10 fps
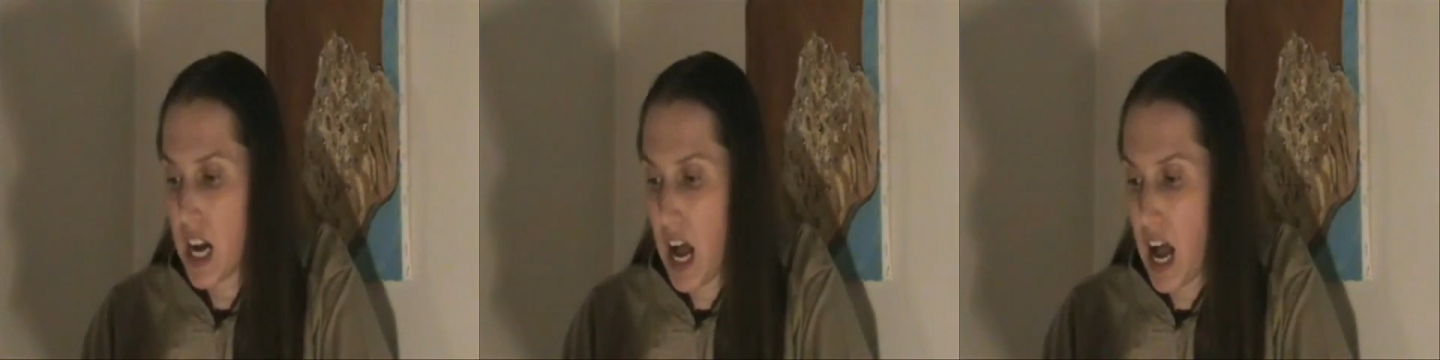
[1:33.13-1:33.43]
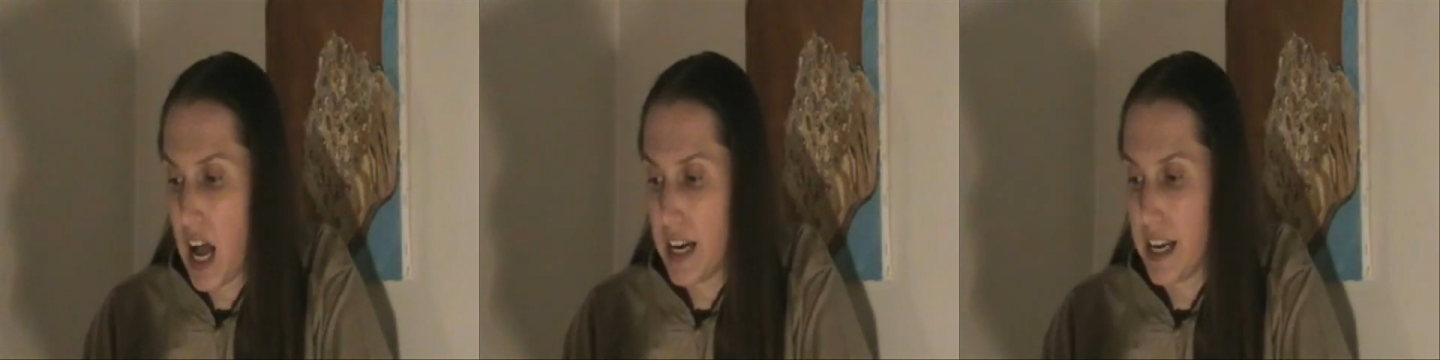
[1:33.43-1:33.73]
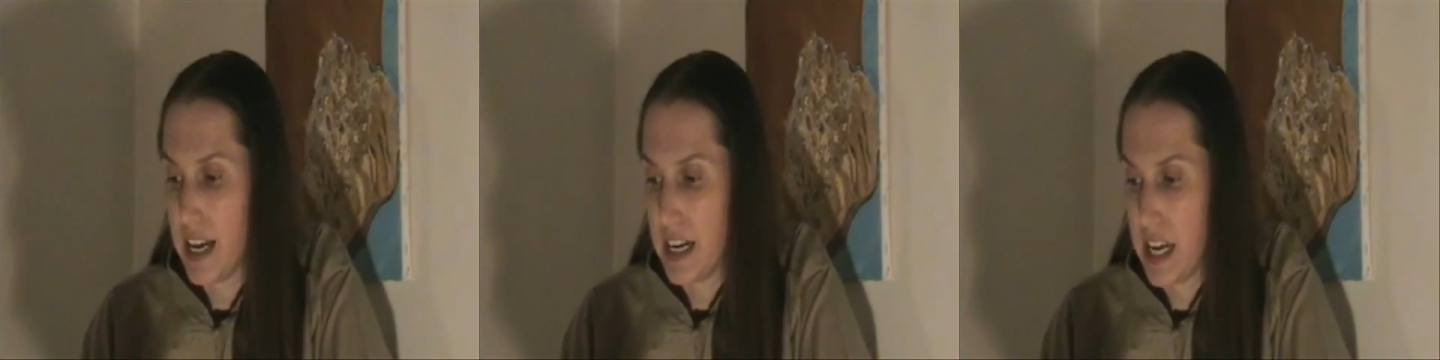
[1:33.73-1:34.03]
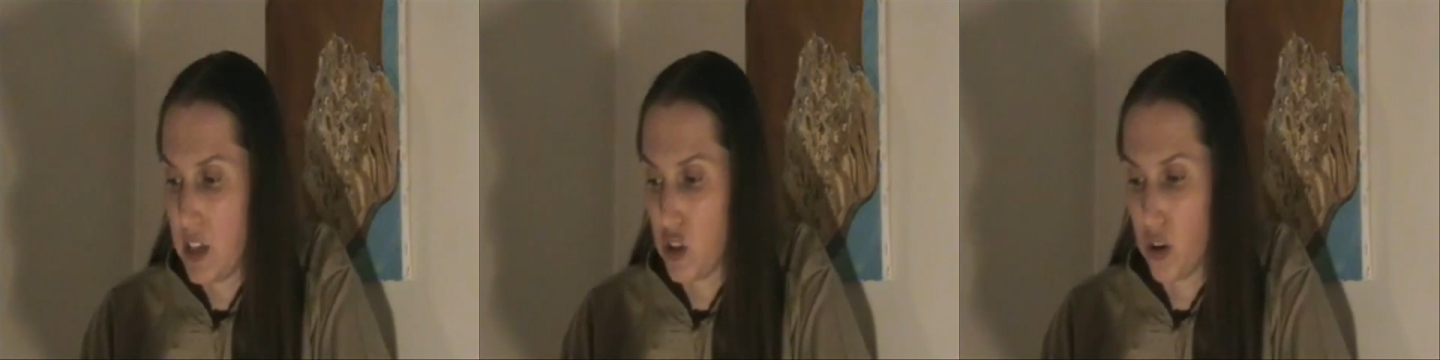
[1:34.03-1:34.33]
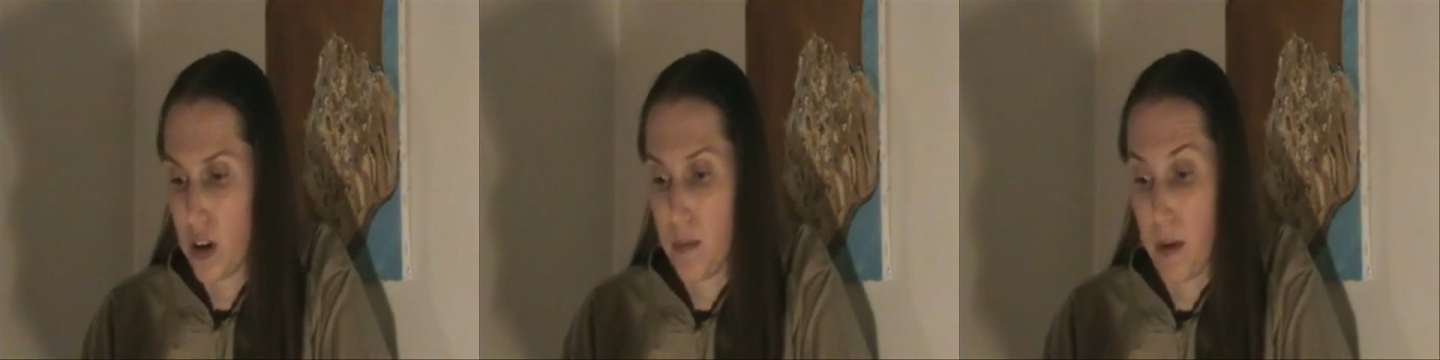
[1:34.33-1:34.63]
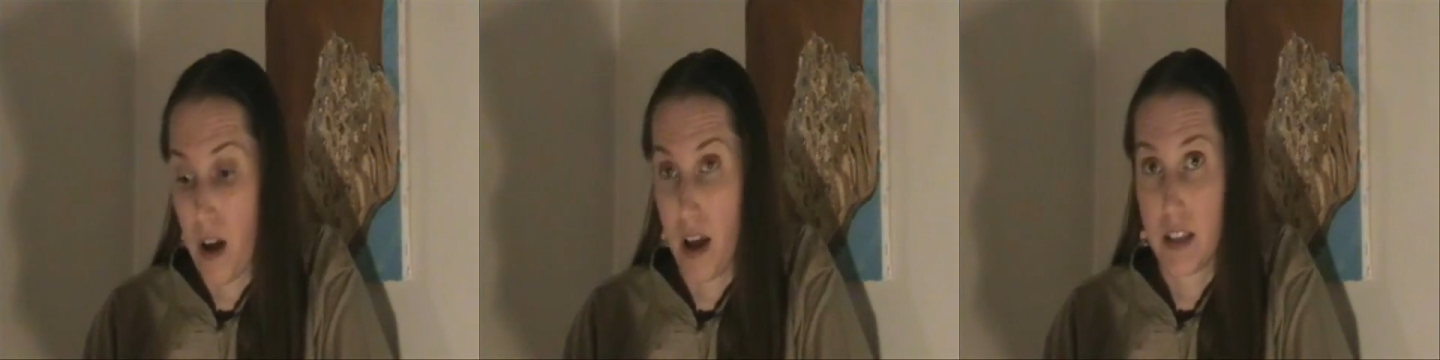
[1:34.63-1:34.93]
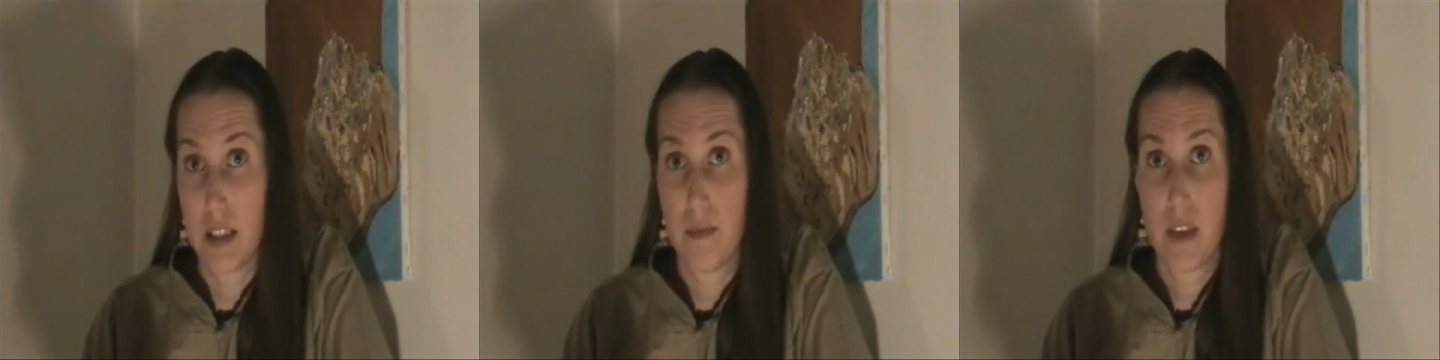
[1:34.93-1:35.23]
God, and nature
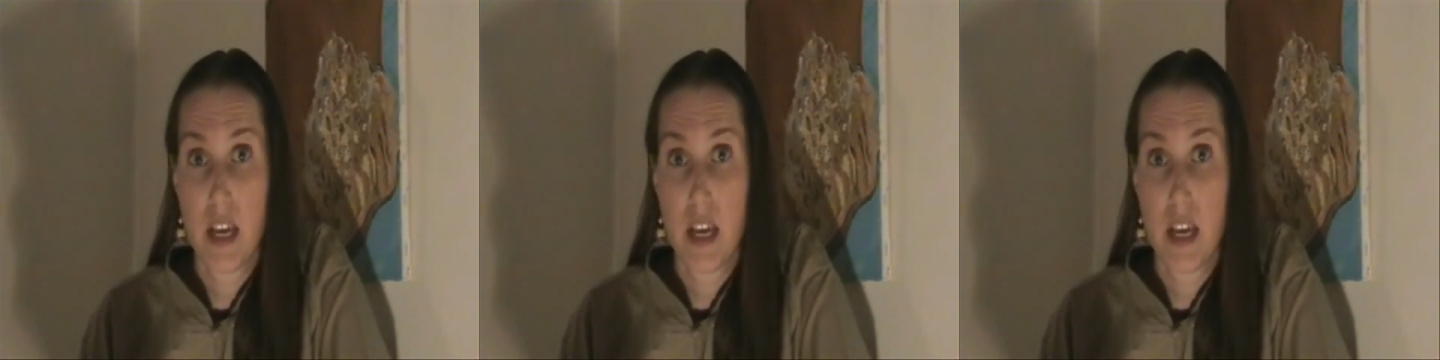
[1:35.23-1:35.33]
combined.